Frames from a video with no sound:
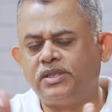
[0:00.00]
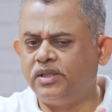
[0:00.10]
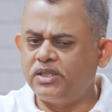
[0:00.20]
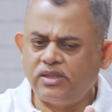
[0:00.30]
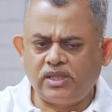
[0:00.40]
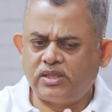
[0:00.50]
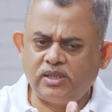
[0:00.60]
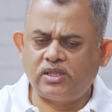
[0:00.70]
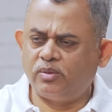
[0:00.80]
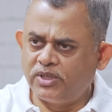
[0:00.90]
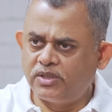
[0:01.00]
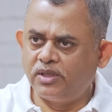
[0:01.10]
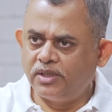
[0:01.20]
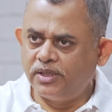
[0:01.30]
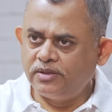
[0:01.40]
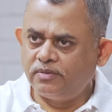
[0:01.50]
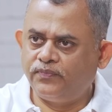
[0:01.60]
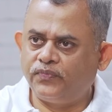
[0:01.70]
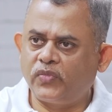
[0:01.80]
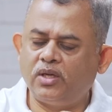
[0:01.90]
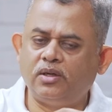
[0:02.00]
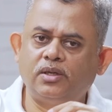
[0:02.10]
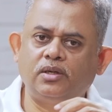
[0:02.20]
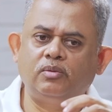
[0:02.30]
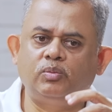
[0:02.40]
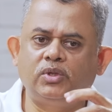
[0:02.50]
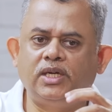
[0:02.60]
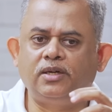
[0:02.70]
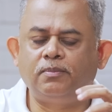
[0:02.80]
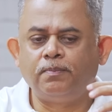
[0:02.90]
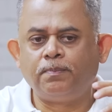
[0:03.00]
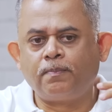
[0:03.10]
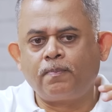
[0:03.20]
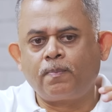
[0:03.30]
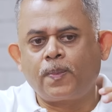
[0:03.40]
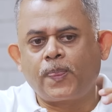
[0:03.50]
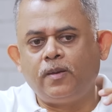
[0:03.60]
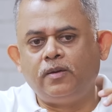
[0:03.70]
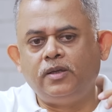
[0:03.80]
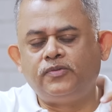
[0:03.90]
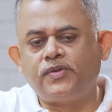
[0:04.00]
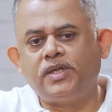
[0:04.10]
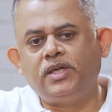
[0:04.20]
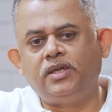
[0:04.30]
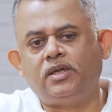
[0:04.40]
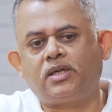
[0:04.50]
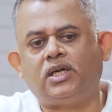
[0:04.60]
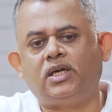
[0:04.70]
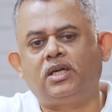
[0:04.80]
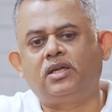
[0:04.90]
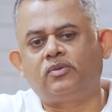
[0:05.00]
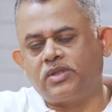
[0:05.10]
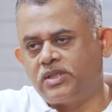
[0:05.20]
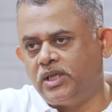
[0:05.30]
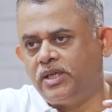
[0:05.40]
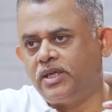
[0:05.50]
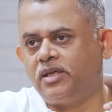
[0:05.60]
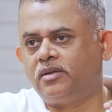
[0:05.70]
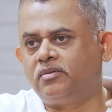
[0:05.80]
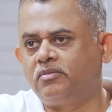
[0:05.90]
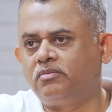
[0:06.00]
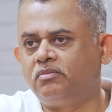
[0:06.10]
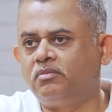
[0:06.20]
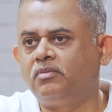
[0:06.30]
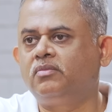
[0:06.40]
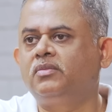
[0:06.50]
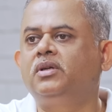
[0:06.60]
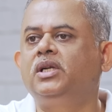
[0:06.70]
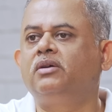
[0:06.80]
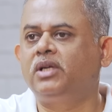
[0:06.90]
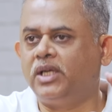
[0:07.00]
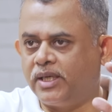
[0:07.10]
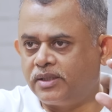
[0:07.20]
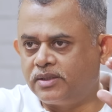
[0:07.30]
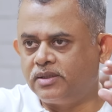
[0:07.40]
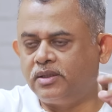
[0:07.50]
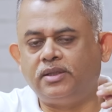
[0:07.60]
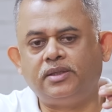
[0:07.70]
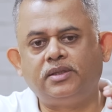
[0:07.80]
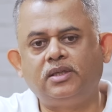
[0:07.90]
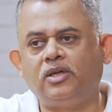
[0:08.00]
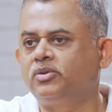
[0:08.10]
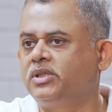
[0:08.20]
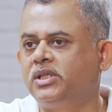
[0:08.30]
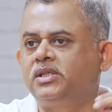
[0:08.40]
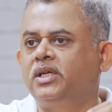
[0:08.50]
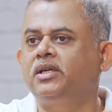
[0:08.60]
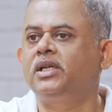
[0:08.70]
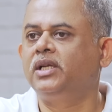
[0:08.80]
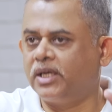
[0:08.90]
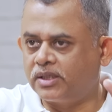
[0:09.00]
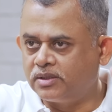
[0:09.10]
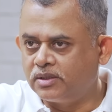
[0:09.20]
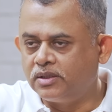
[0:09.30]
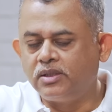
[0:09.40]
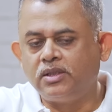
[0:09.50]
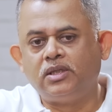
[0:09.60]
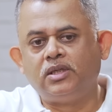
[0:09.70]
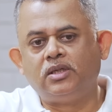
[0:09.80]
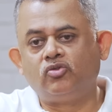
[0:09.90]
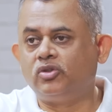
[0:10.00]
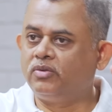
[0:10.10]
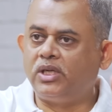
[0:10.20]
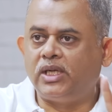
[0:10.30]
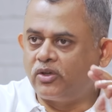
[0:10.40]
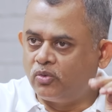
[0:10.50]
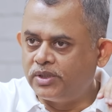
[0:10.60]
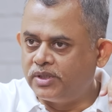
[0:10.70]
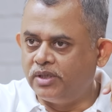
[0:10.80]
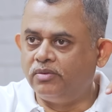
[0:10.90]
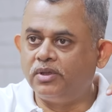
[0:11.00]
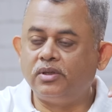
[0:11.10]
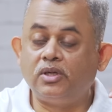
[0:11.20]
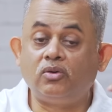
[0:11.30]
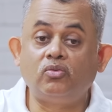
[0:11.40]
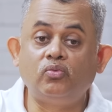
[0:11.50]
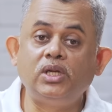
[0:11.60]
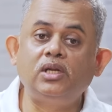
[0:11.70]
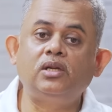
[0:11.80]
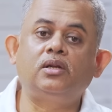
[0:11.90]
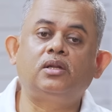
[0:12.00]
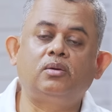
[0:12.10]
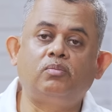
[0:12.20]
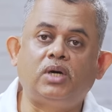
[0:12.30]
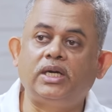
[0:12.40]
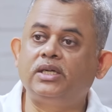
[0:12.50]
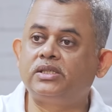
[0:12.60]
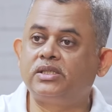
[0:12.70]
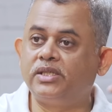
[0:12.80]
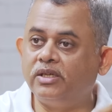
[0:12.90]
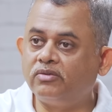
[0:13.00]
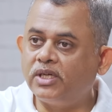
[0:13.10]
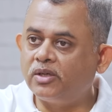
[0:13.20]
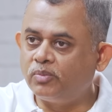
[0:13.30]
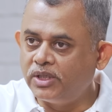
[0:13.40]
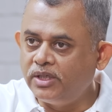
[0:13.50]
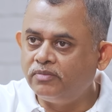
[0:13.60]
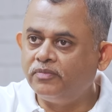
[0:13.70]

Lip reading: this, there are still some uncertainties. Remember that if say a car that was selling at 11 lakhs now sells at 10 lakhs, so the 1 lakh rupees saved. Now, will the buyer save that money,